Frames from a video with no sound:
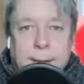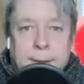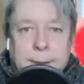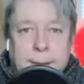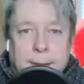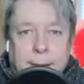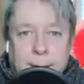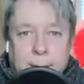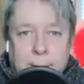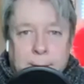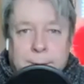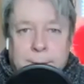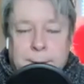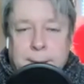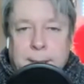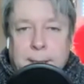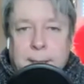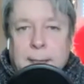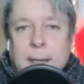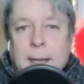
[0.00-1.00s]
that I don't
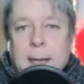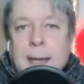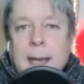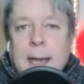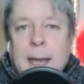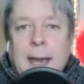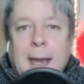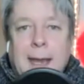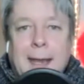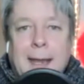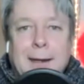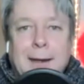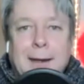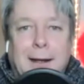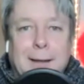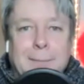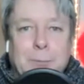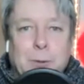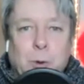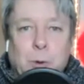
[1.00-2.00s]
see, and
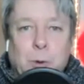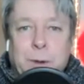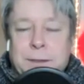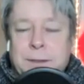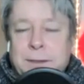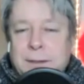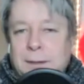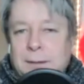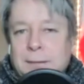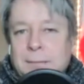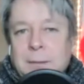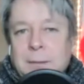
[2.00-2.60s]
I'm going to,